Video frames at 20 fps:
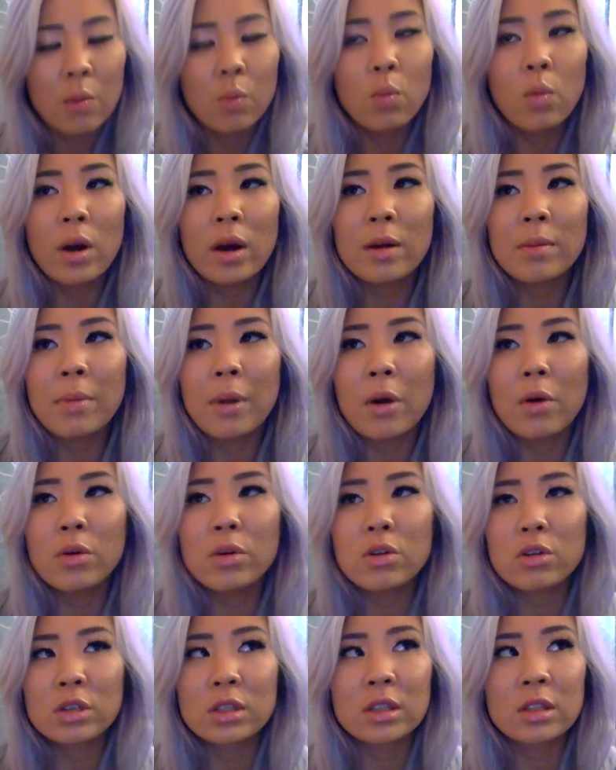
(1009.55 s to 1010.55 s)
What
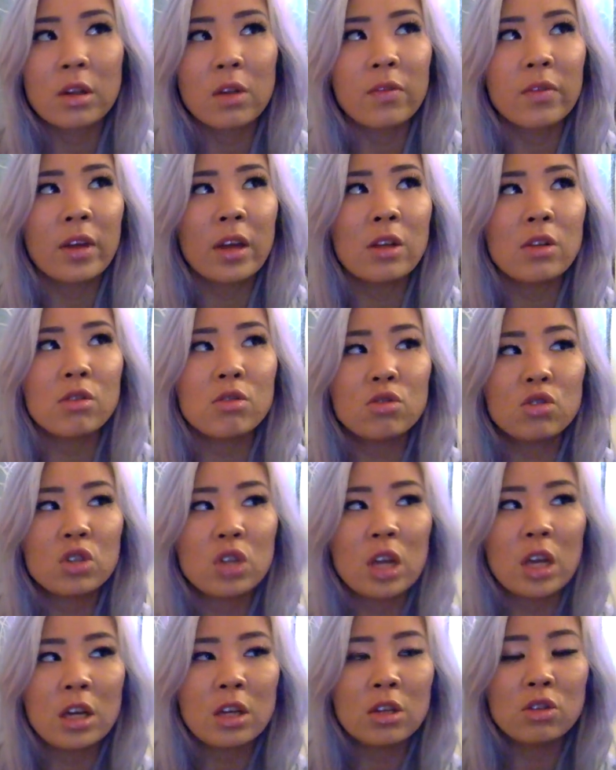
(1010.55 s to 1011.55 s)
about yourself can you
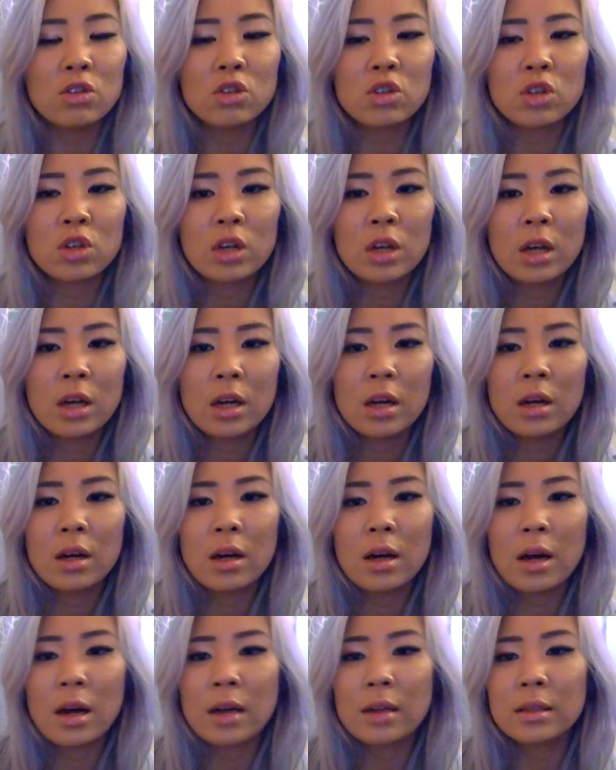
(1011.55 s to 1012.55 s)
change
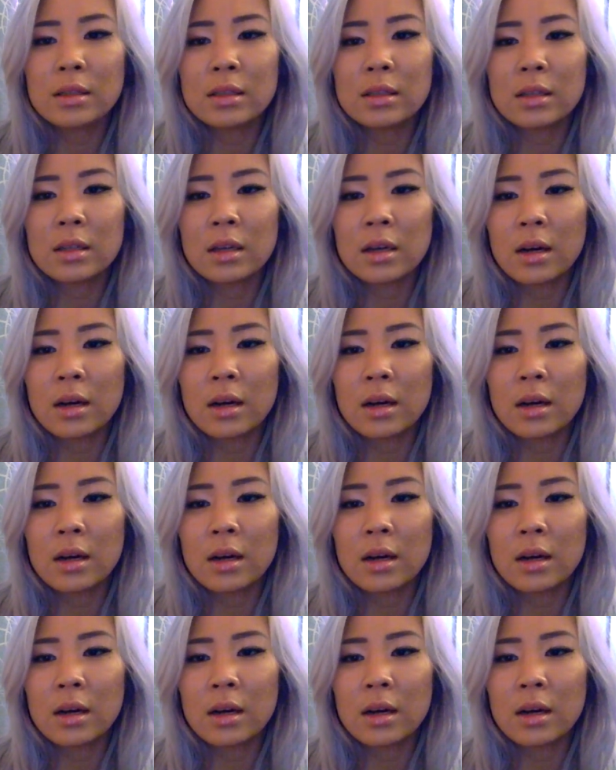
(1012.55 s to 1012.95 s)
and